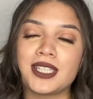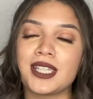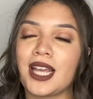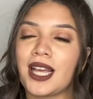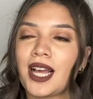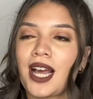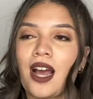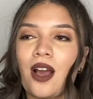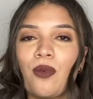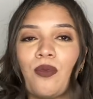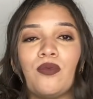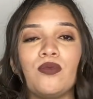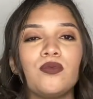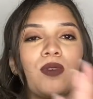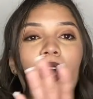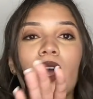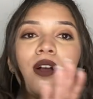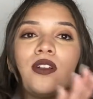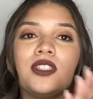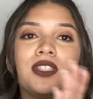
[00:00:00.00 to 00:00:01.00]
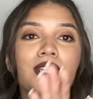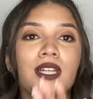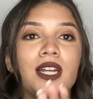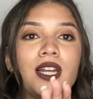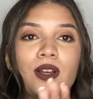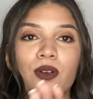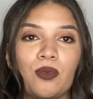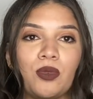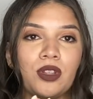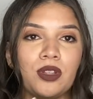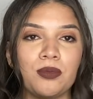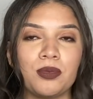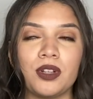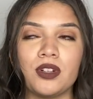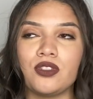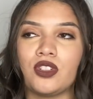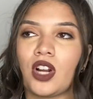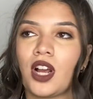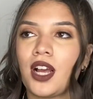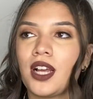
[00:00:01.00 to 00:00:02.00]
Like I did it with the blow
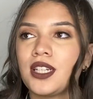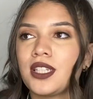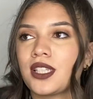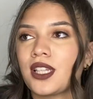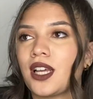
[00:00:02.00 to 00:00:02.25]
dries.